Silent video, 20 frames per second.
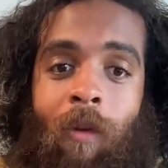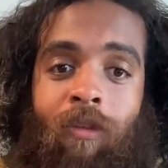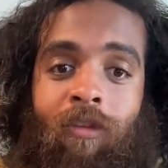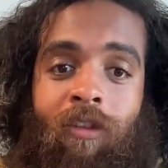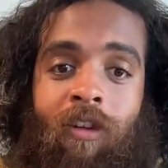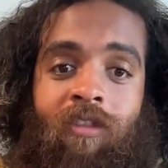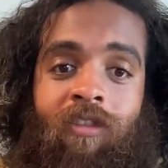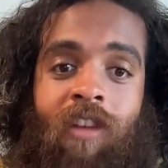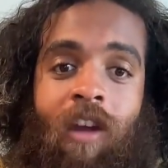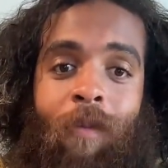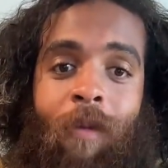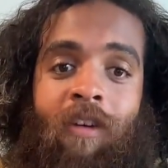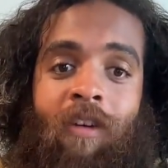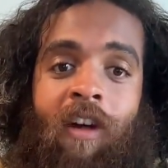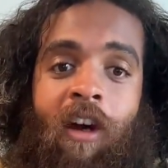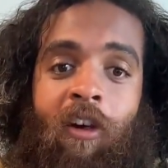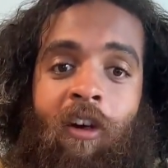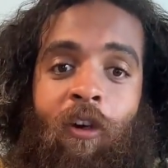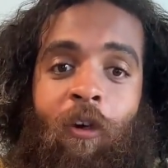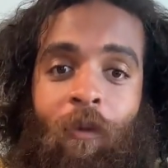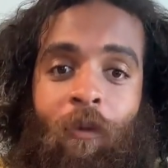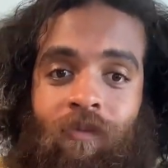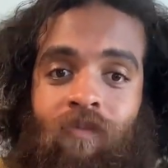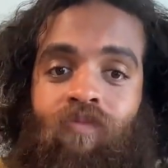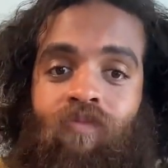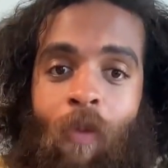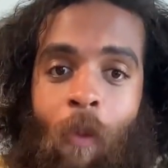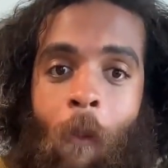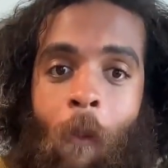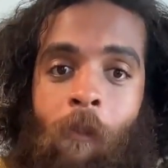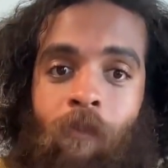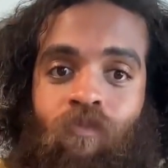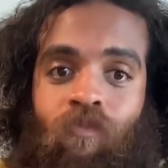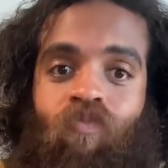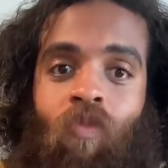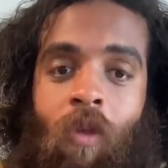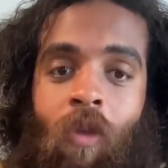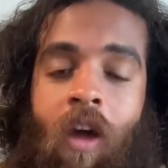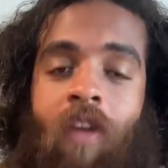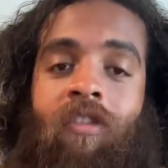I'm just gonna take my data
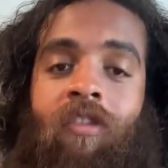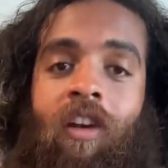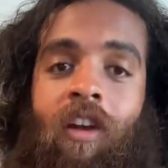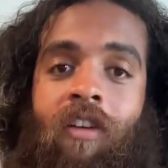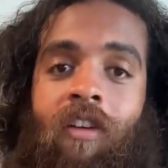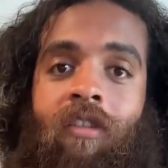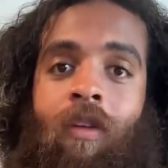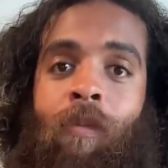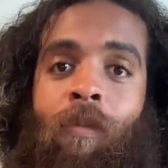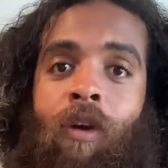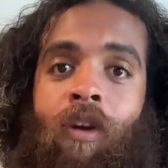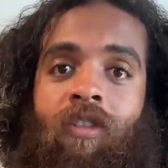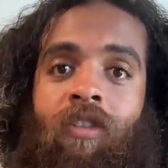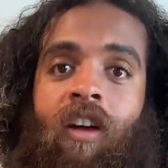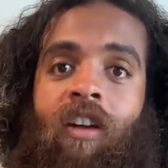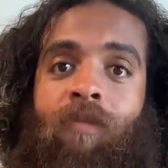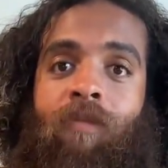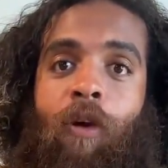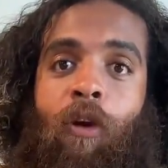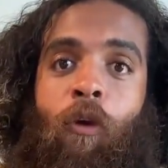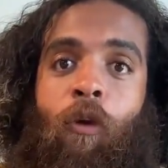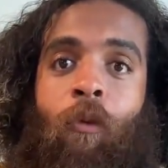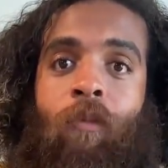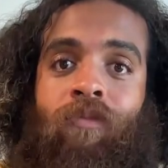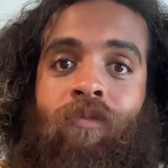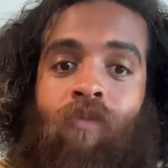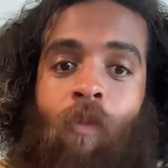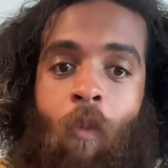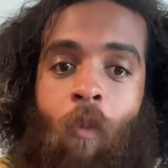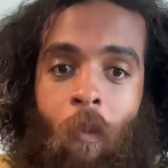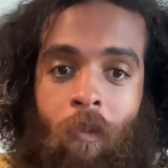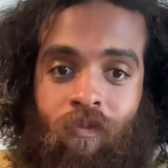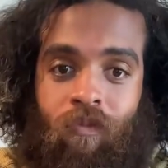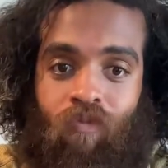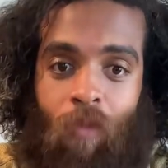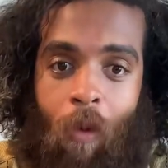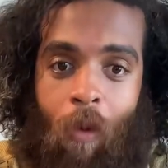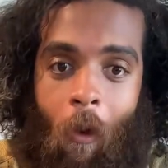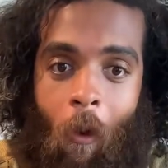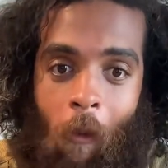as it is a billion times better.
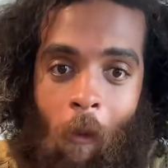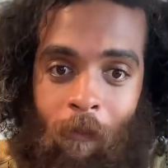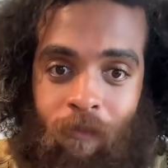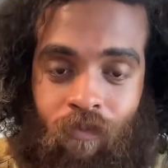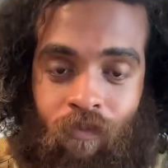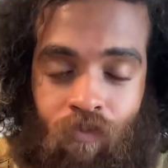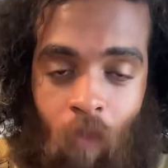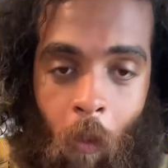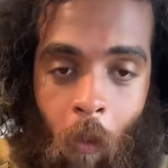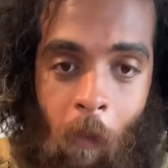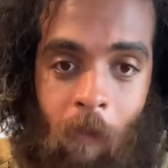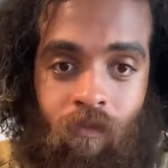Um,